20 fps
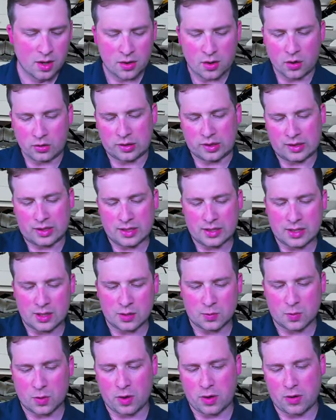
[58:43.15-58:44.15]
Note that this
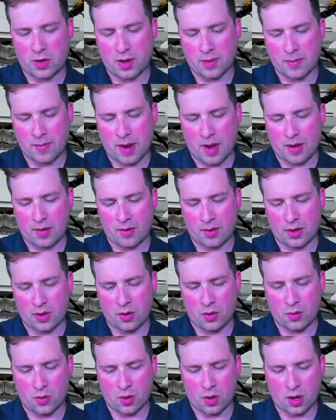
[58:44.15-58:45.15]
is where you can mount
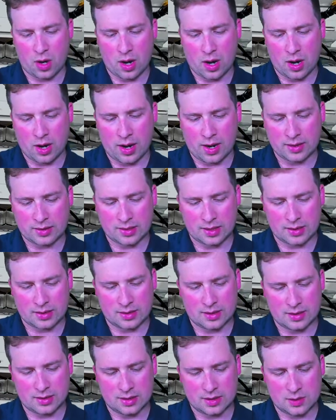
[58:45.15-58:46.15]
your uh,
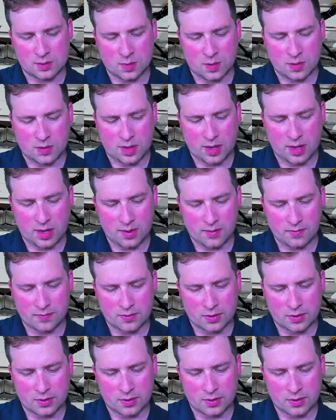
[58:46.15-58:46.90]
SSDs as well right here.